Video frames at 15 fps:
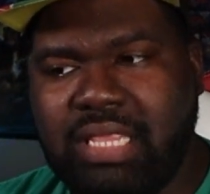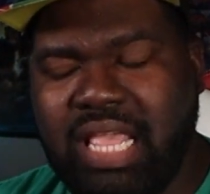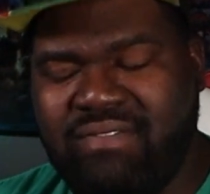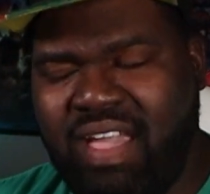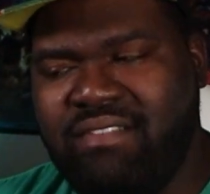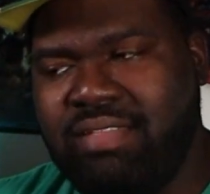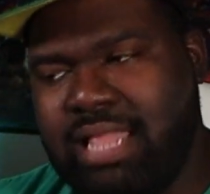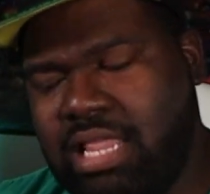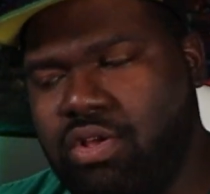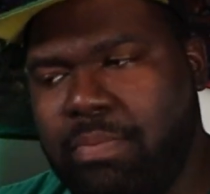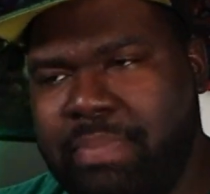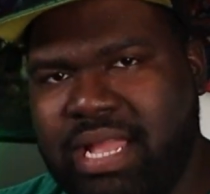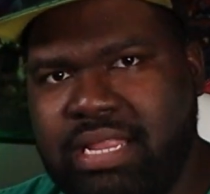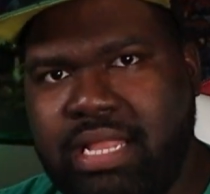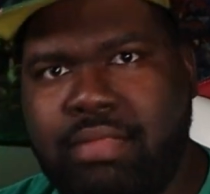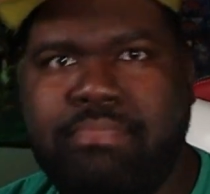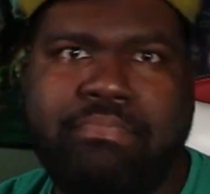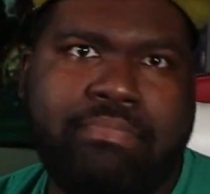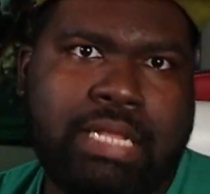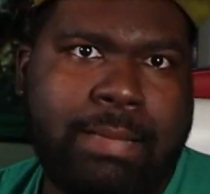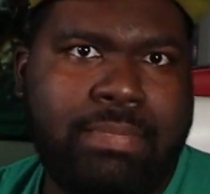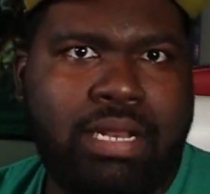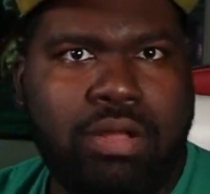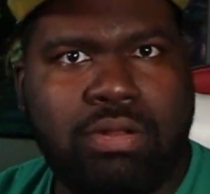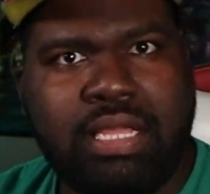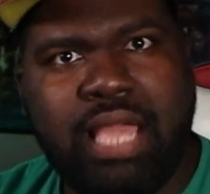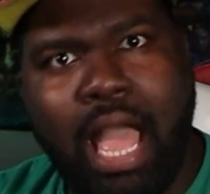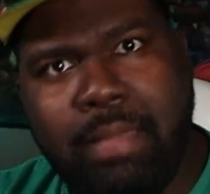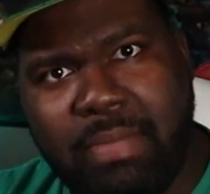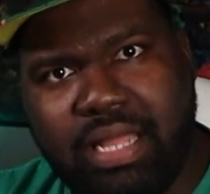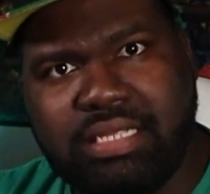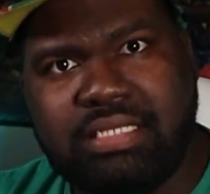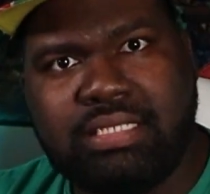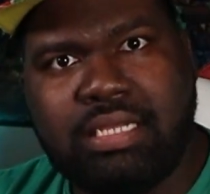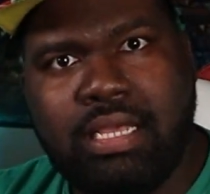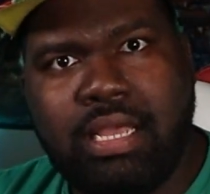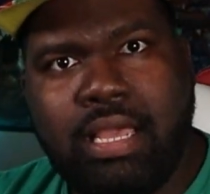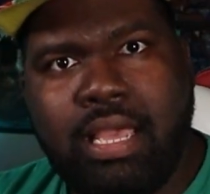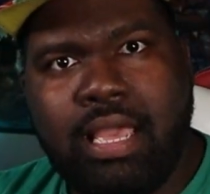if you have another opinion, let me know in the comments.